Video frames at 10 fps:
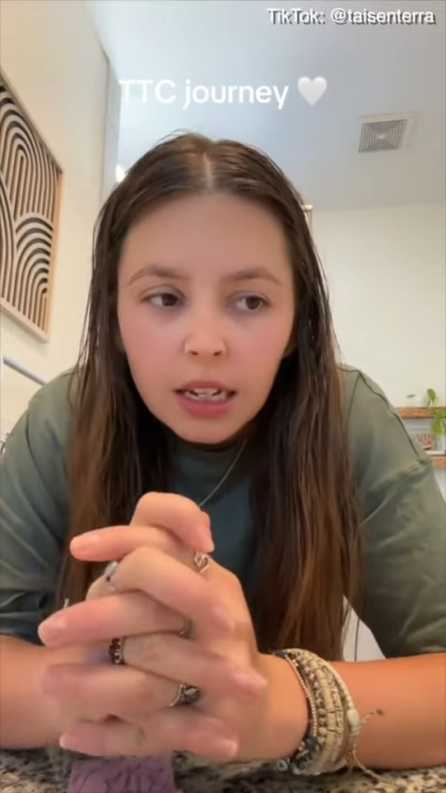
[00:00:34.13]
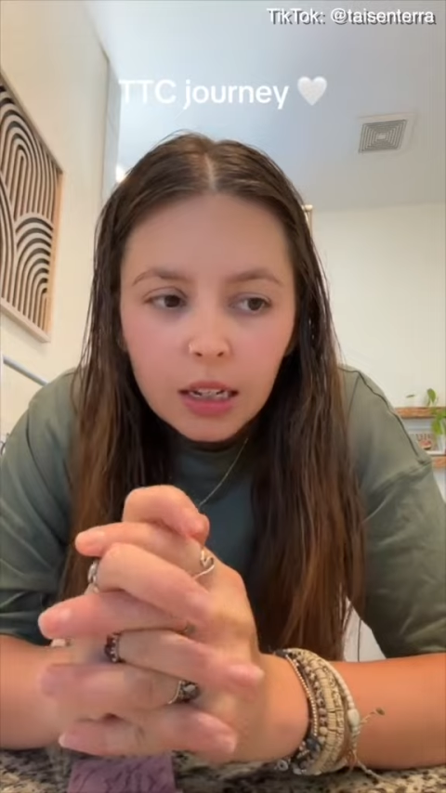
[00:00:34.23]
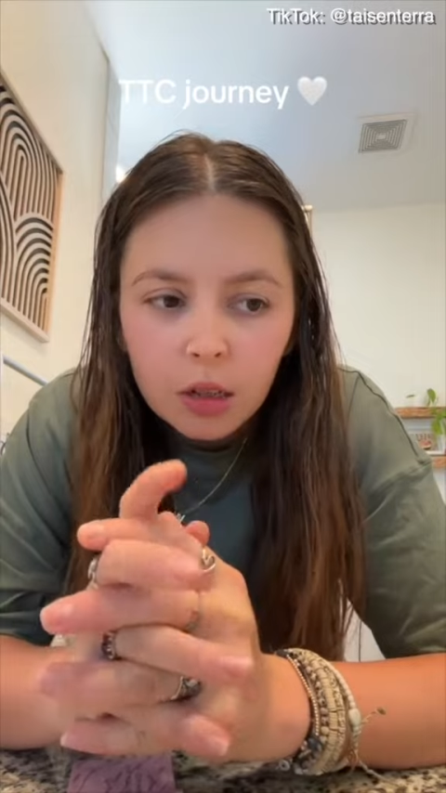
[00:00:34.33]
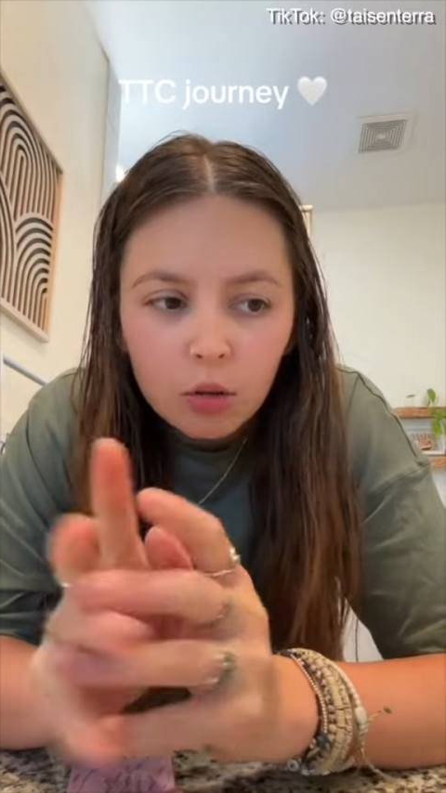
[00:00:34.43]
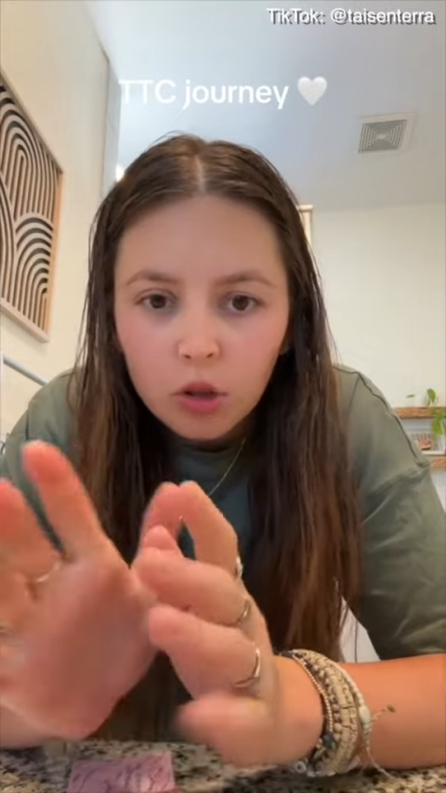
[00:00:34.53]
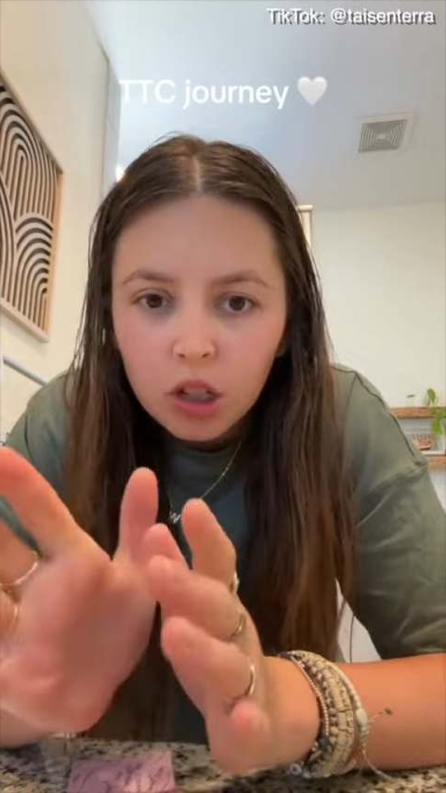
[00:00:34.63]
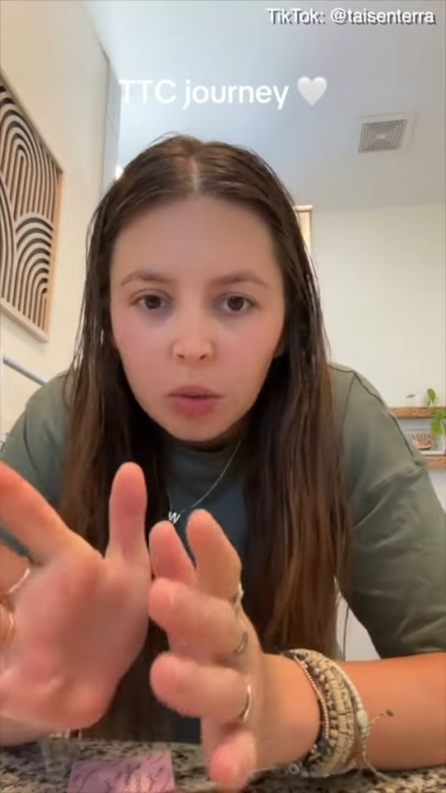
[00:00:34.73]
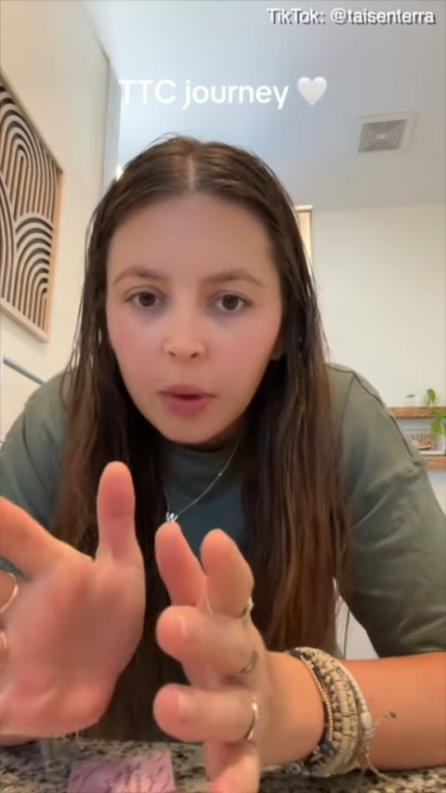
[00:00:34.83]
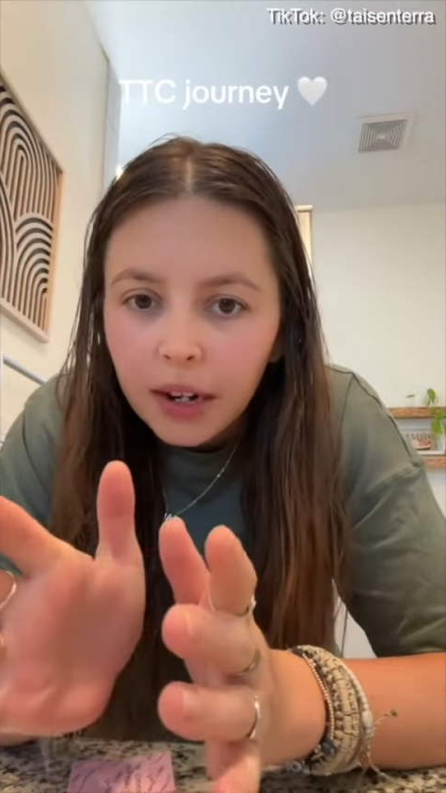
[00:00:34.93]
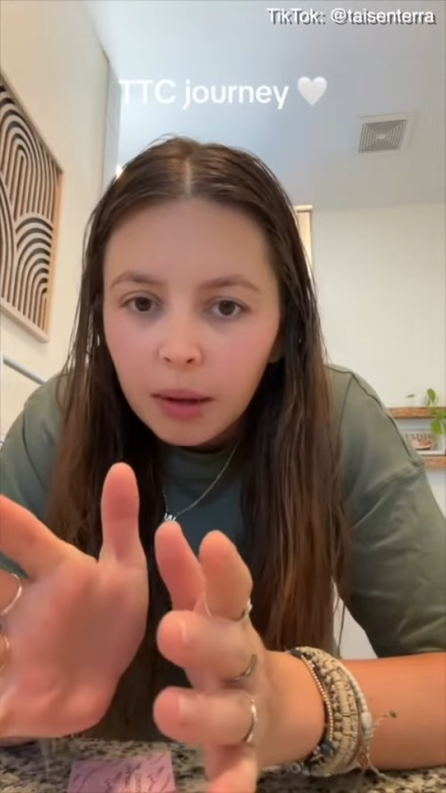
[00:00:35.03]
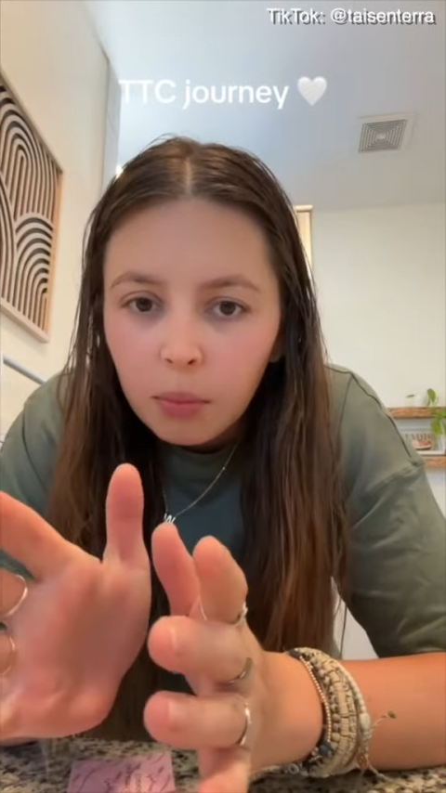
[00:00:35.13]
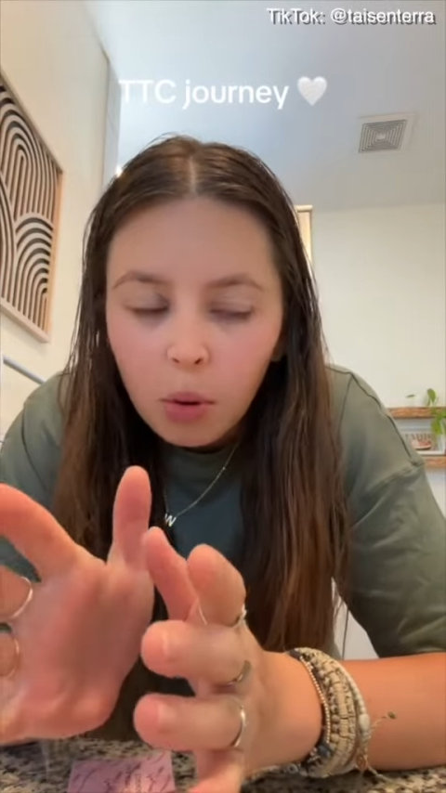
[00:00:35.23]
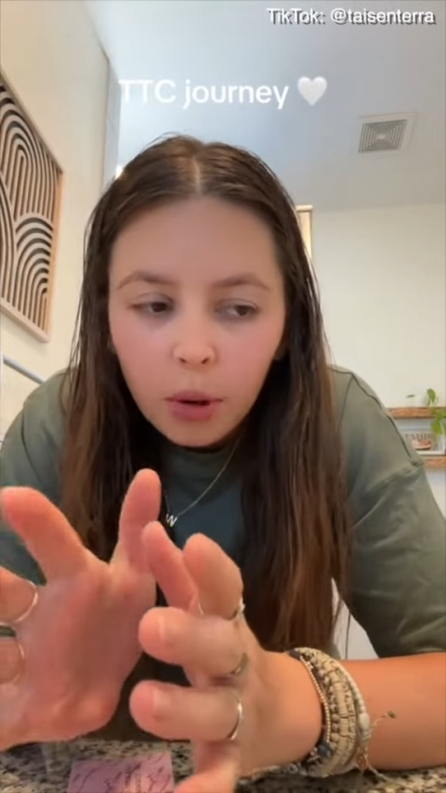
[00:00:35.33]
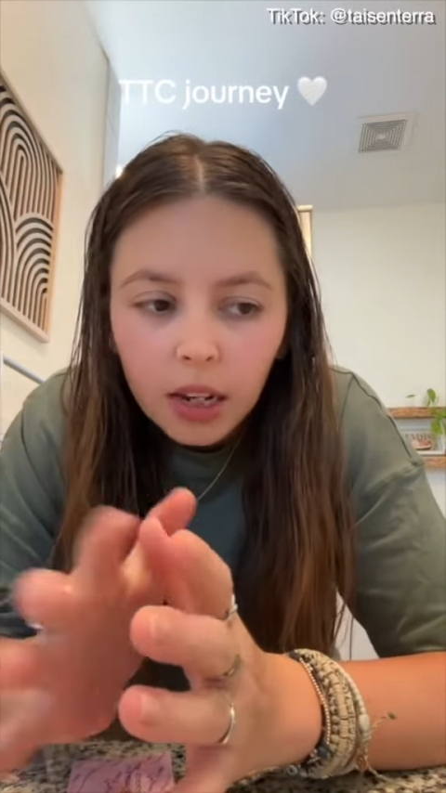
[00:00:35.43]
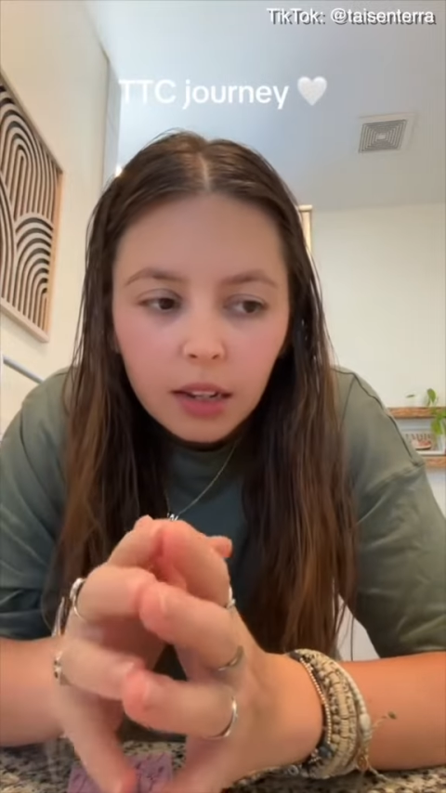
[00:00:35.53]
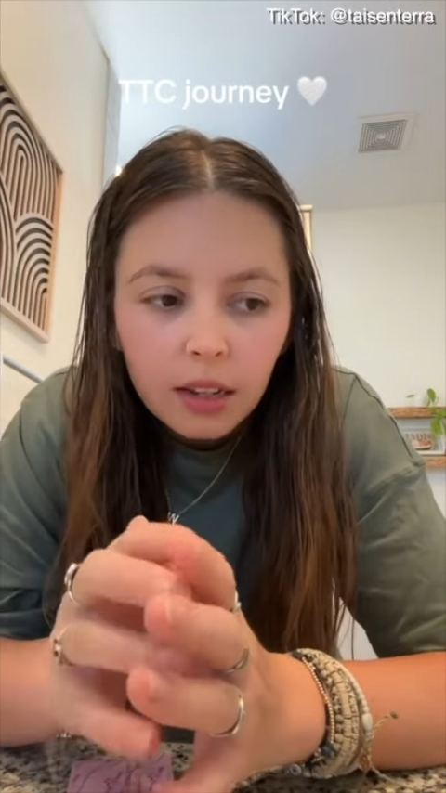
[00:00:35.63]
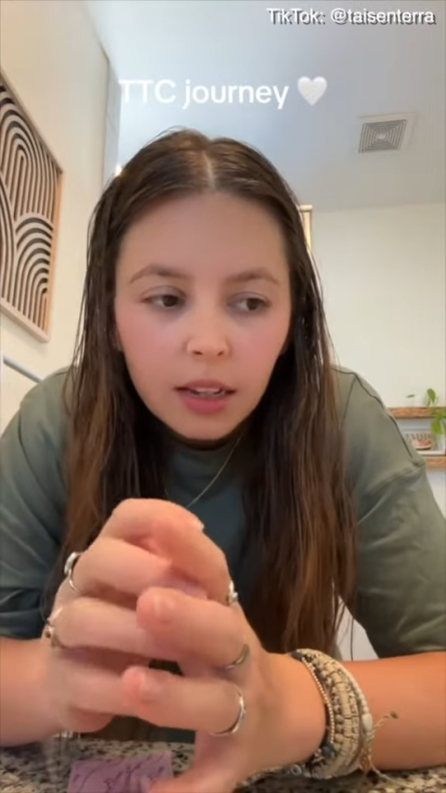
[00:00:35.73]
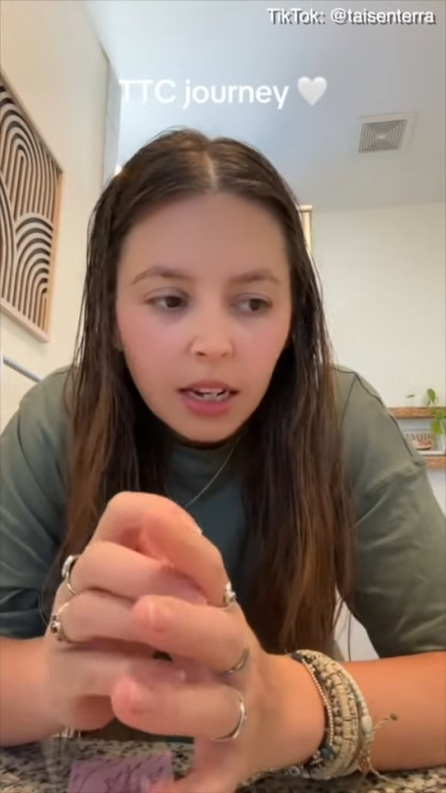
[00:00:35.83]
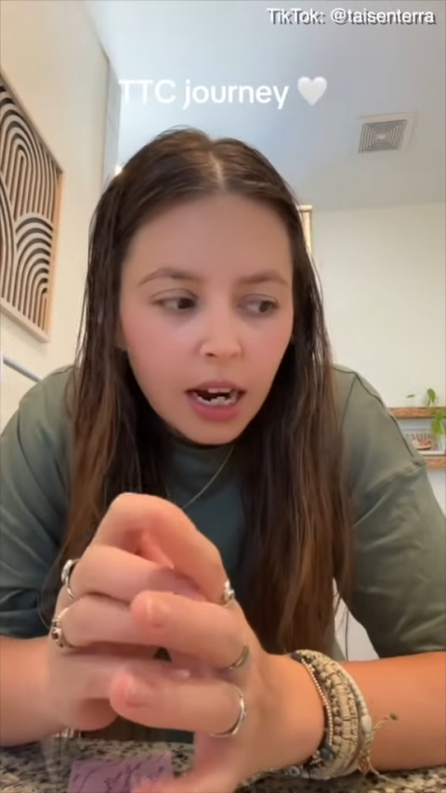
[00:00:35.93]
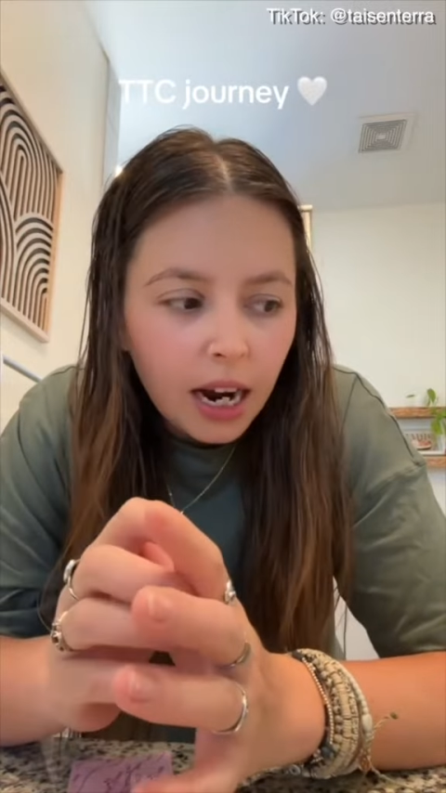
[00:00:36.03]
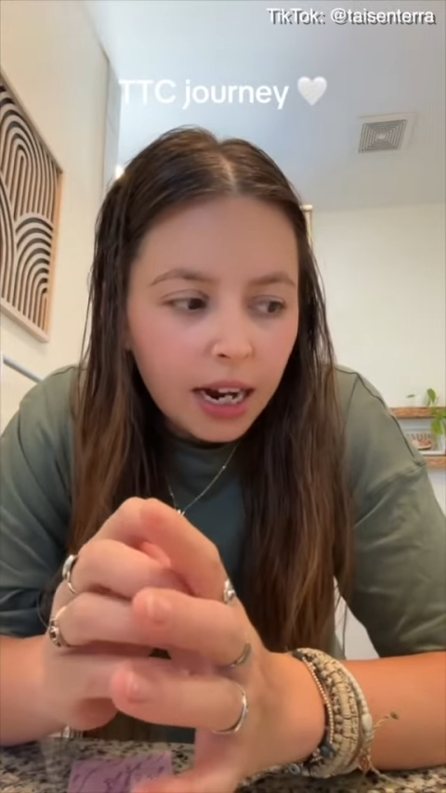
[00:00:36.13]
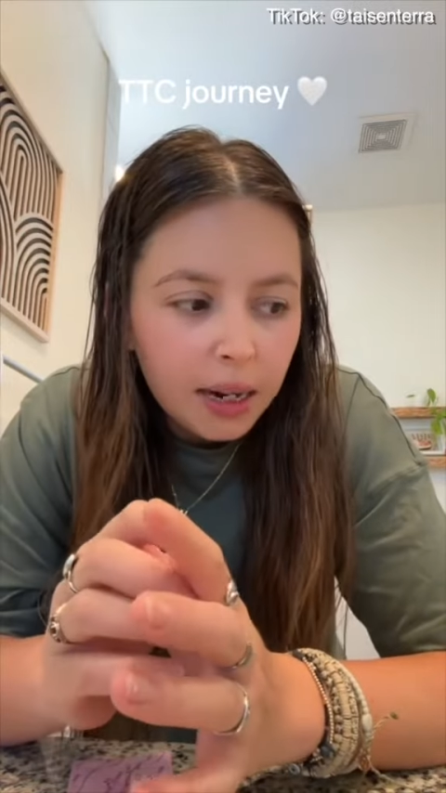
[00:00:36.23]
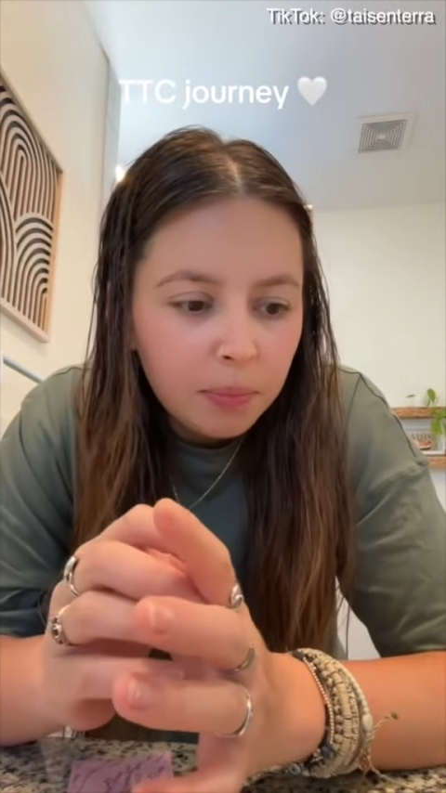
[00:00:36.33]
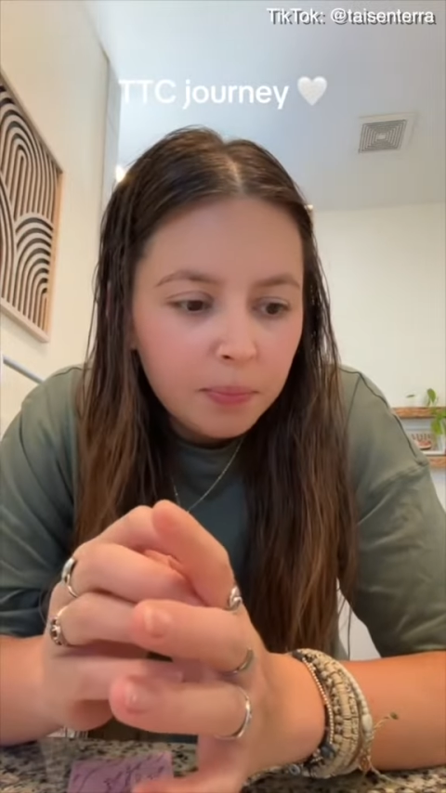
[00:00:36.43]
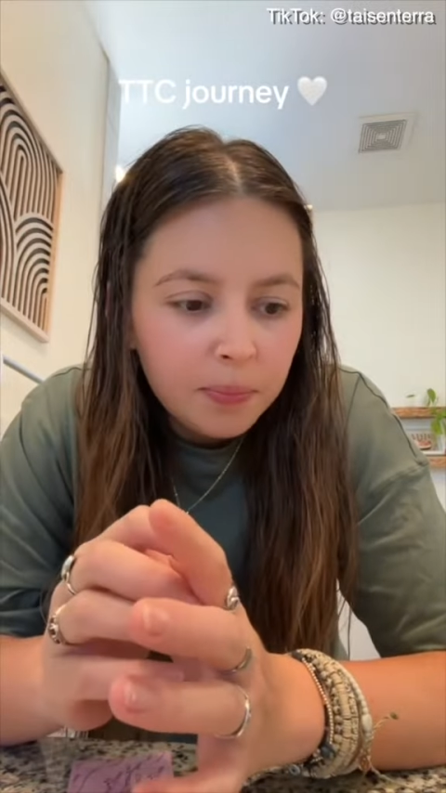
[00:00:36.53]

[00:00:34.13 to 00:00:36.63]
It's usually right on point. And